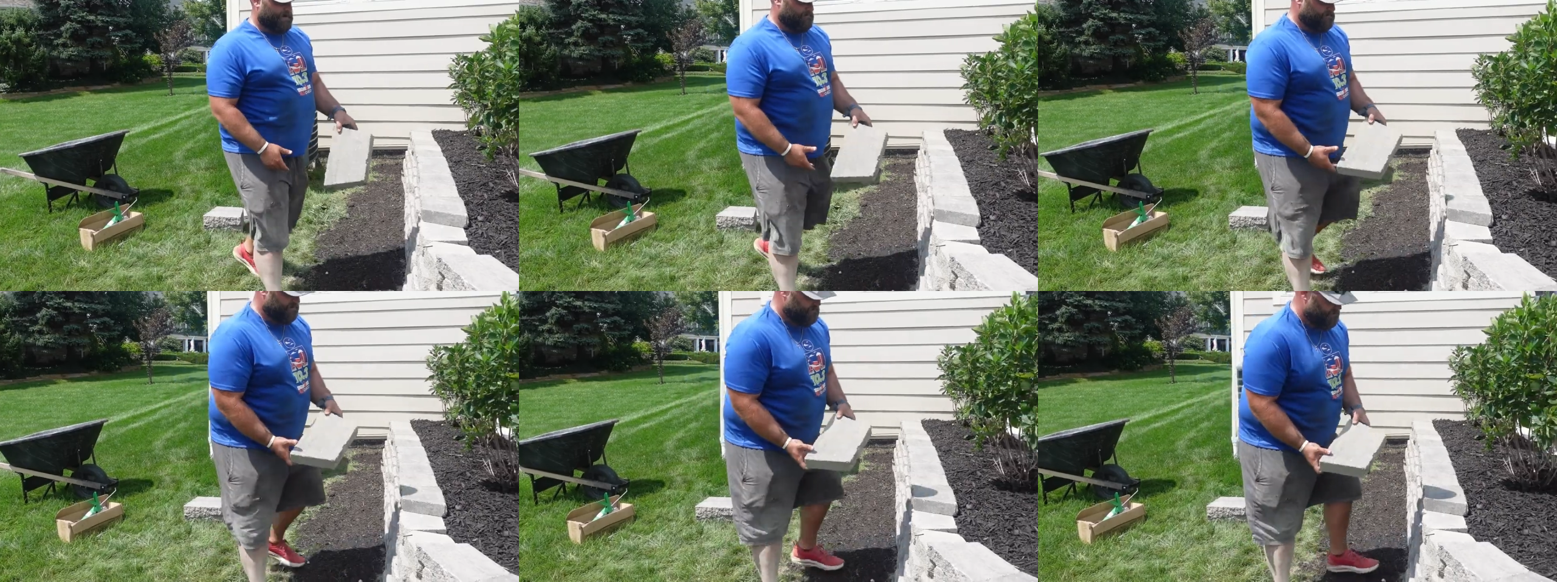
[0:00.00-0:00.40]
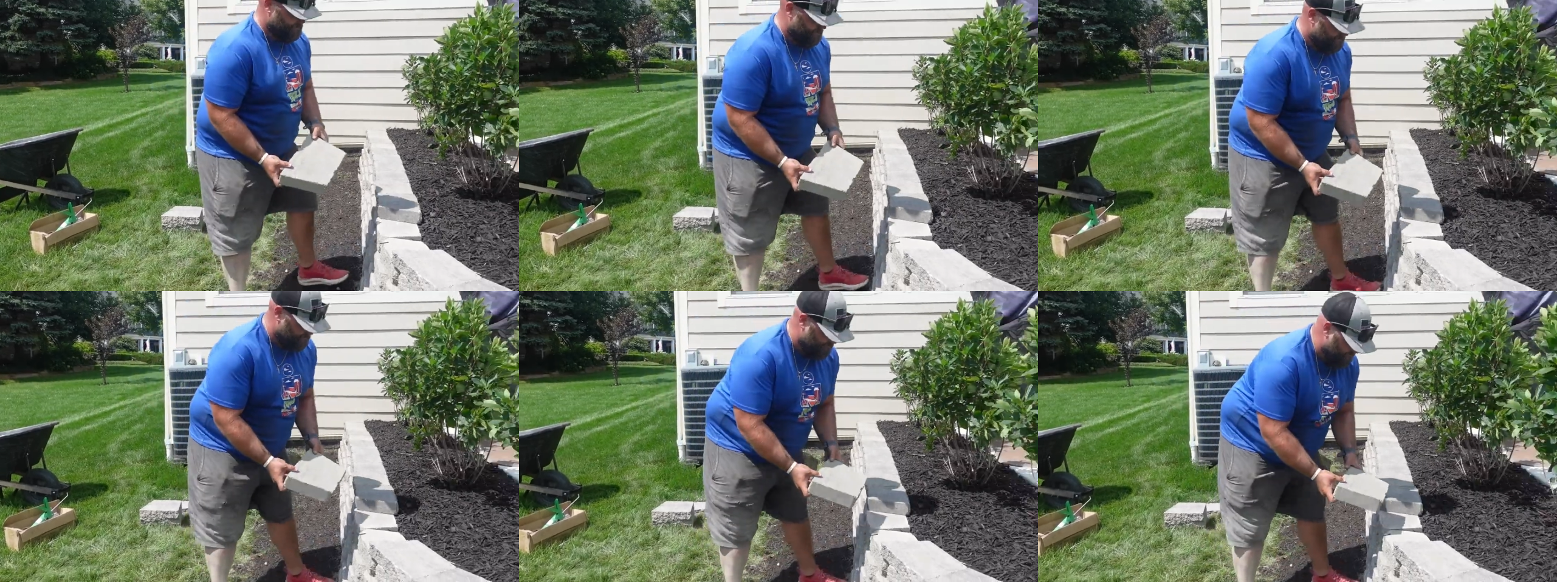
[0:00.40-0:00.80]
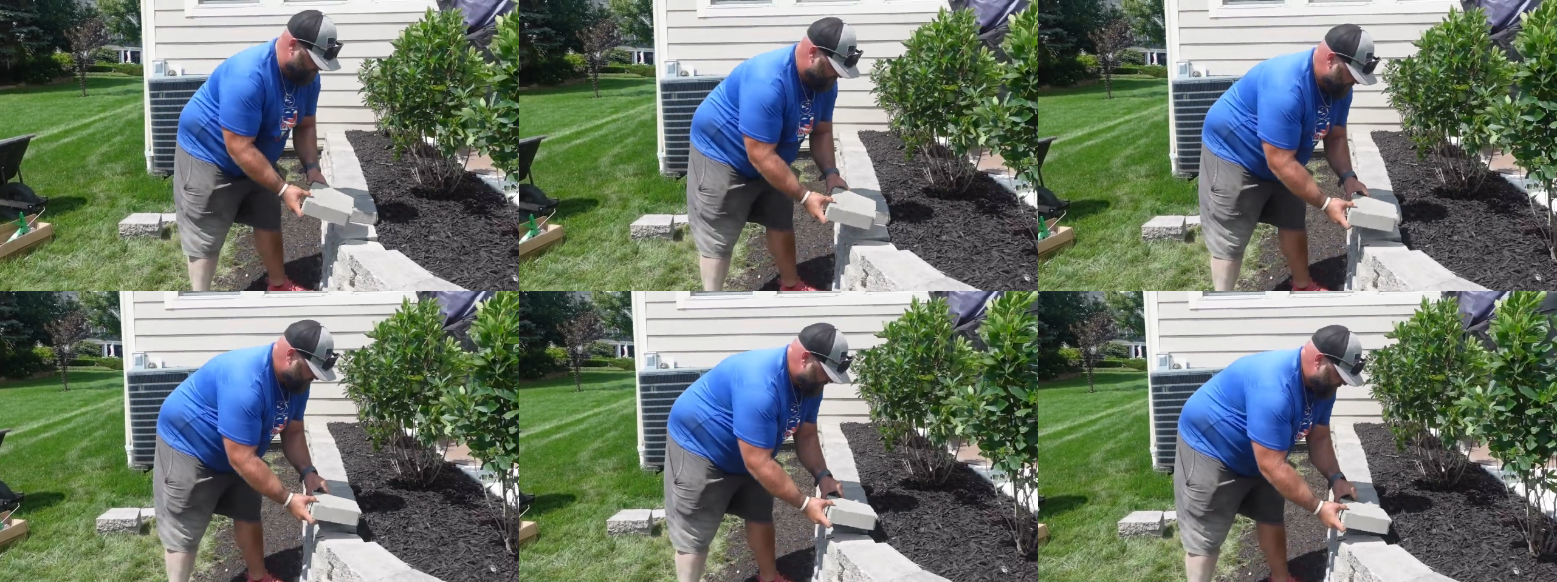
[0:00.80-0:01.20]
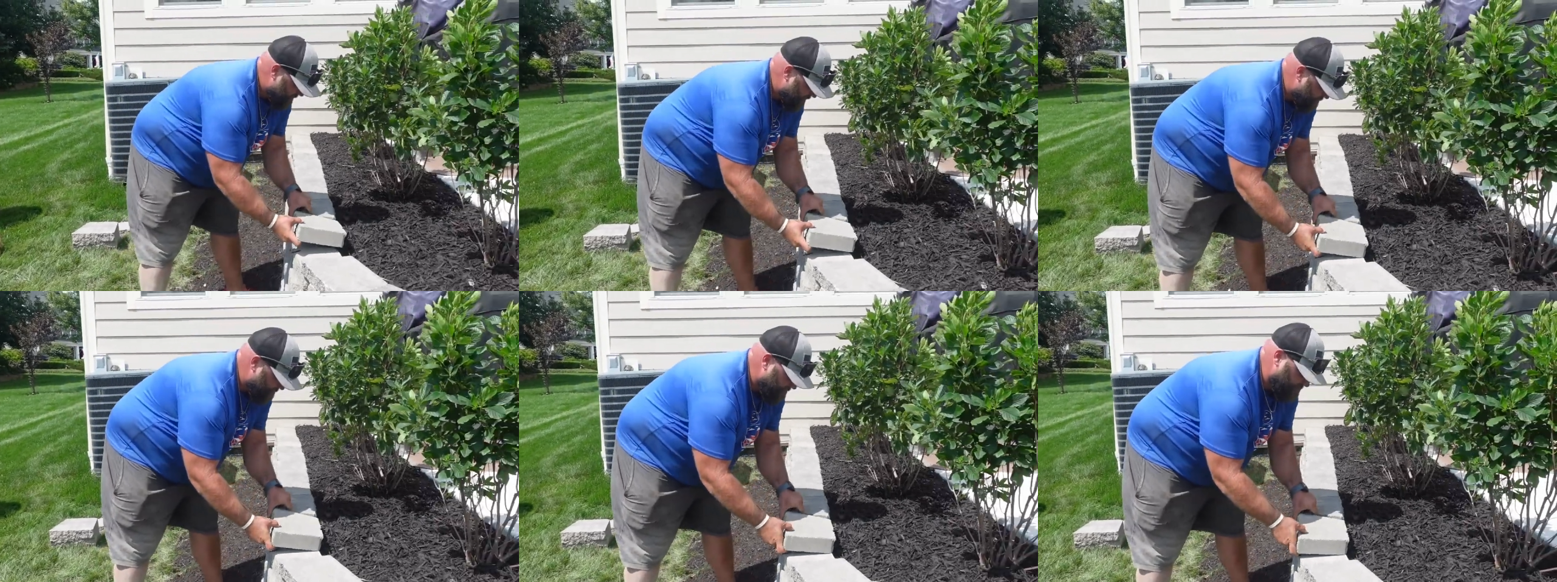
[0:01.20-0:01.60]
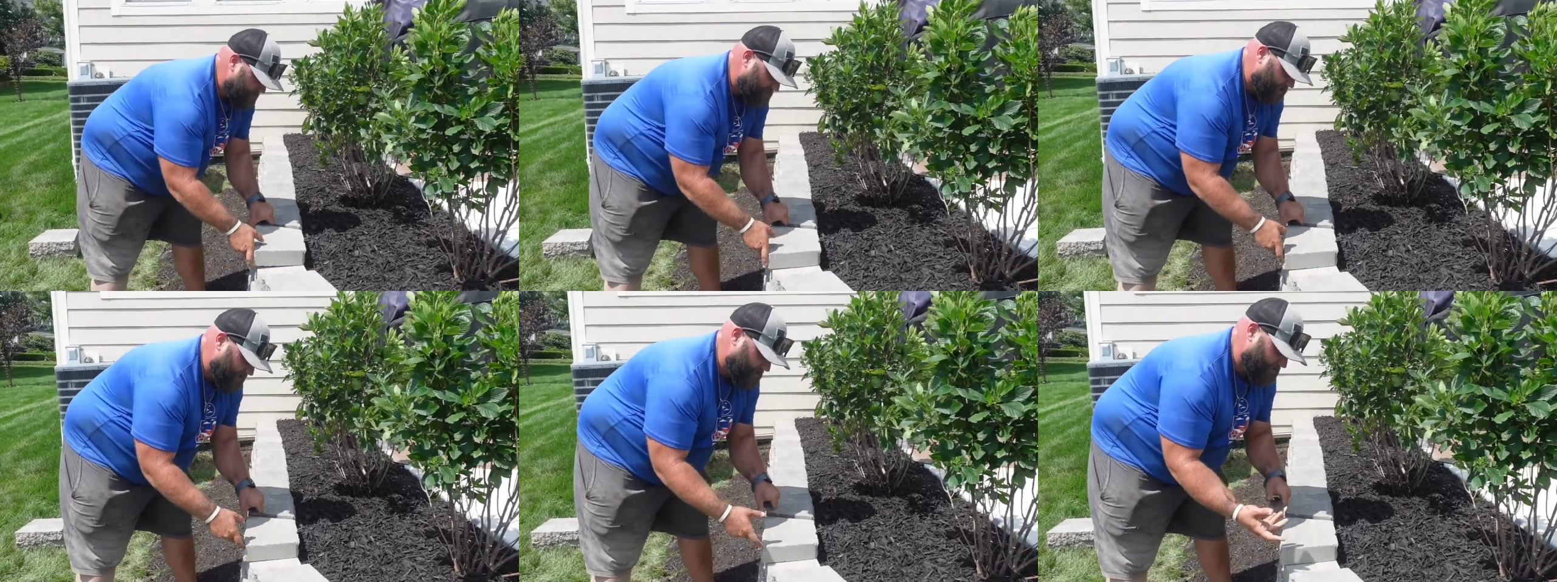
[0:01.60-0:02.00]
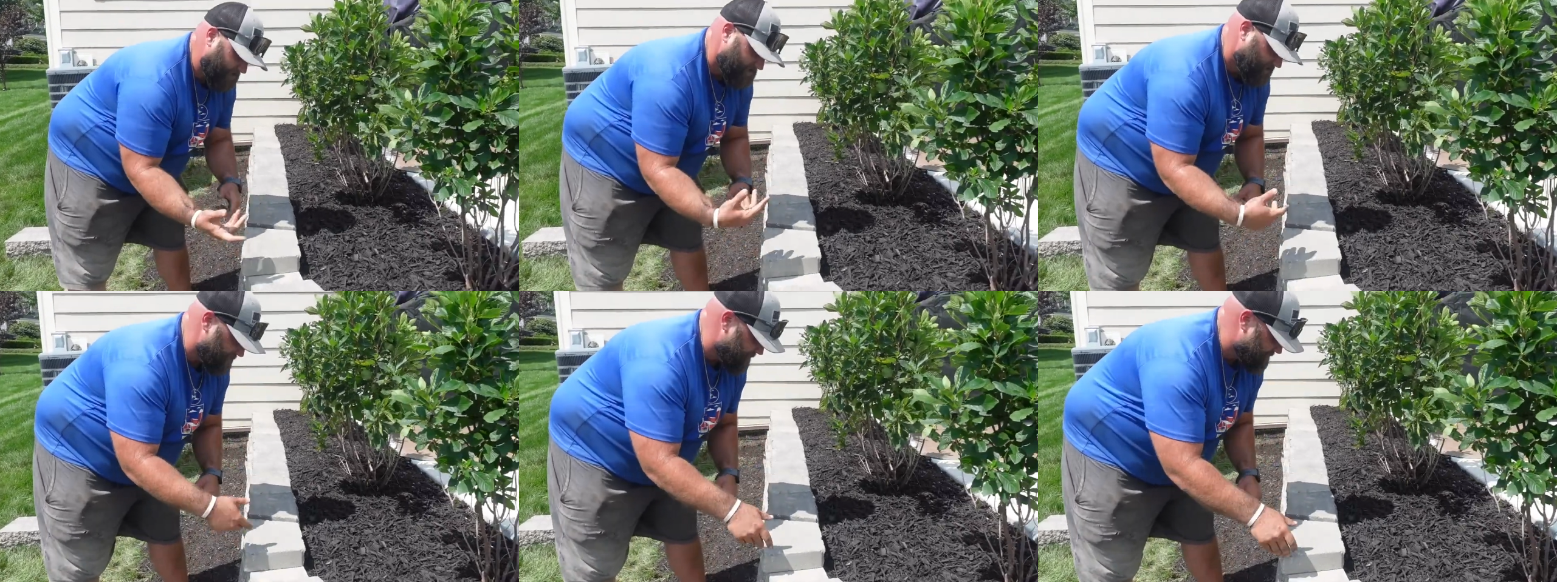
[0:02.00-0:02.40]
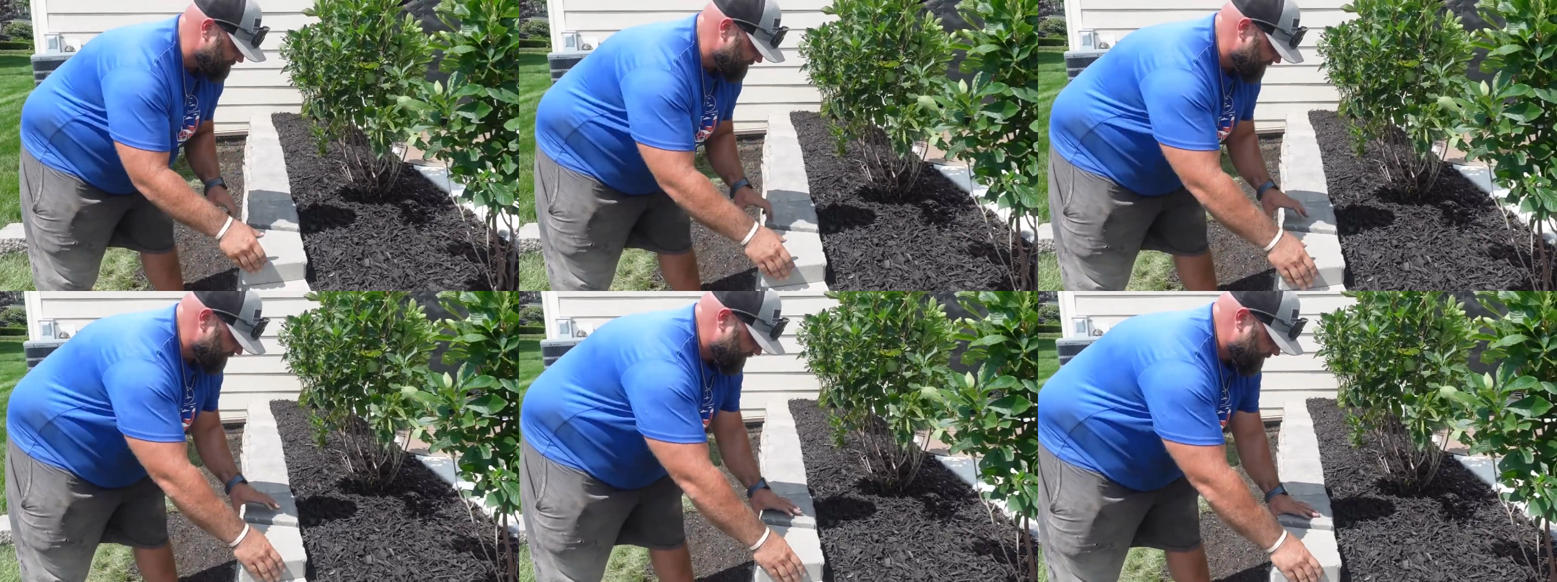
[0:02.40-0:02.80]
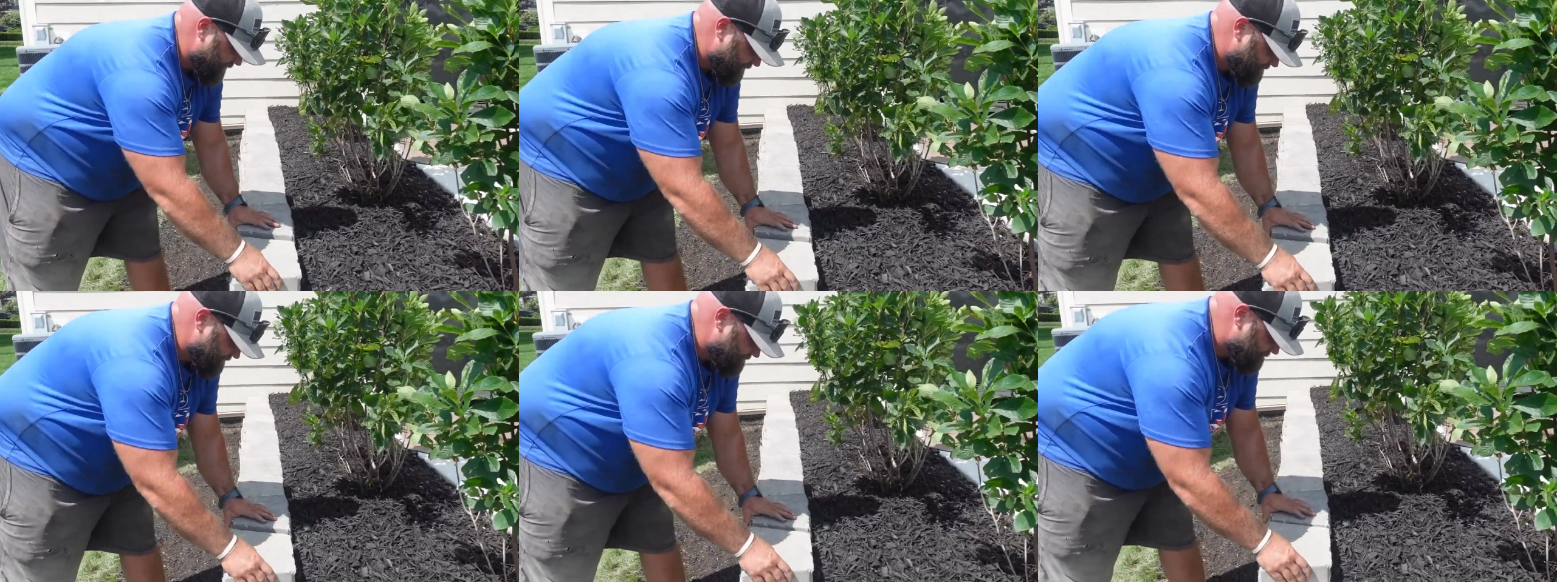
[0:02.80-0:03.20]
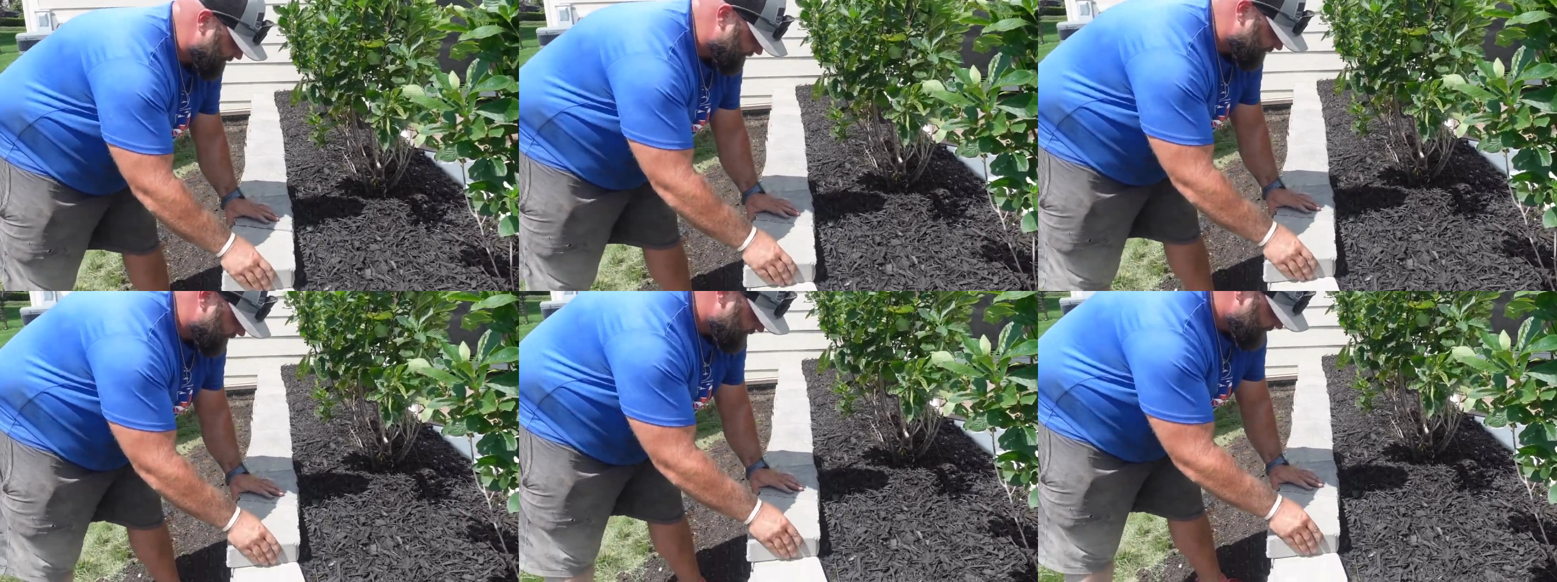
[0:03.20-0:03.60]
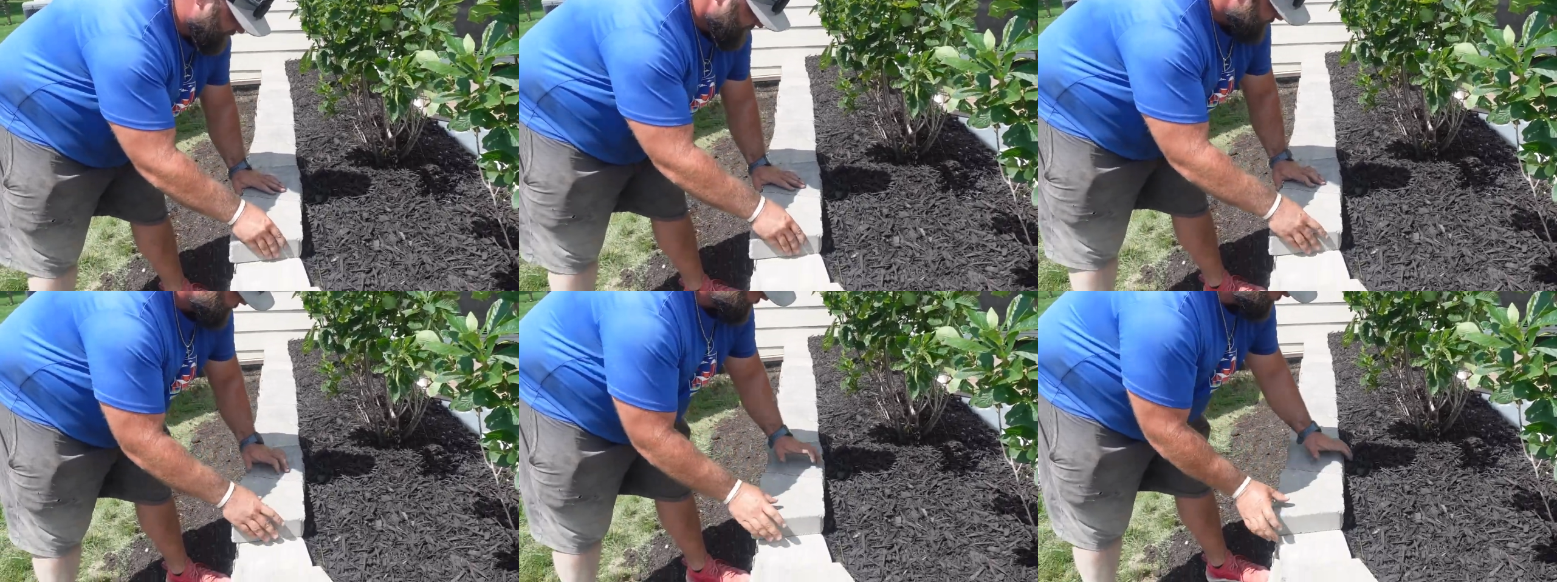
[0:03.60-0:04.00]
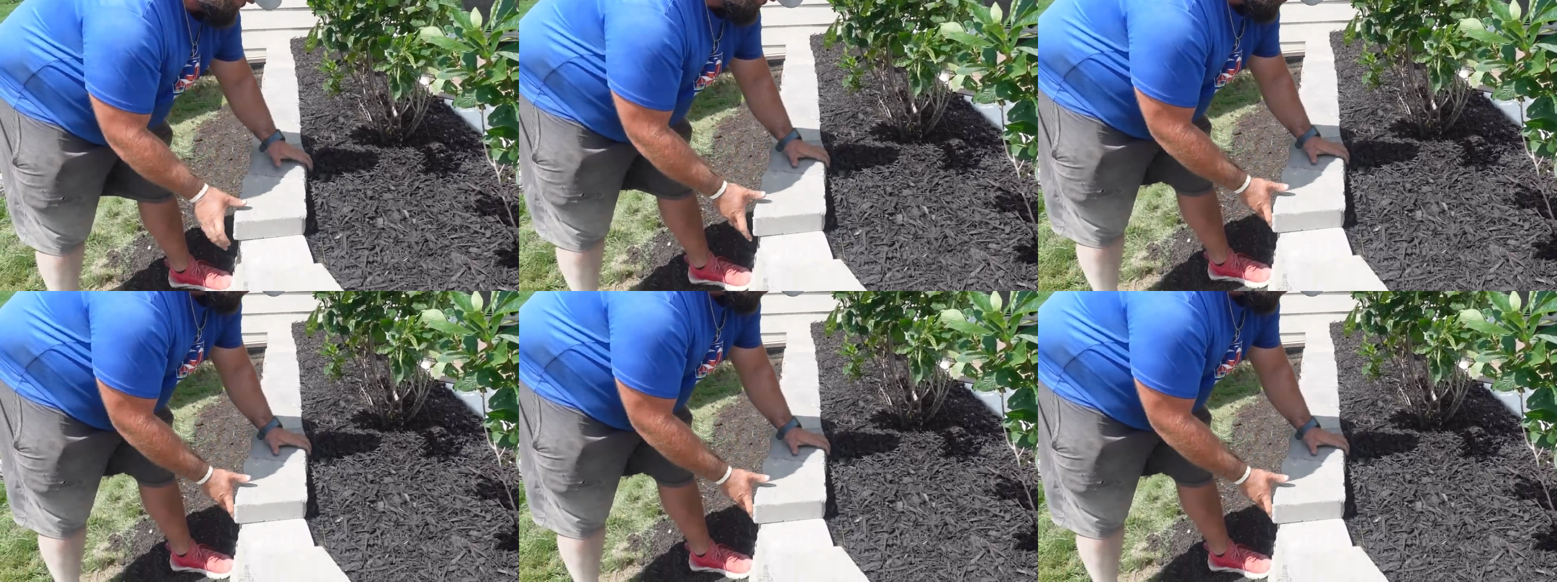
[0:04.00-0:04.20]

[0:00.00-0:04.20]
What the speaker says: [unreadable: no face in view]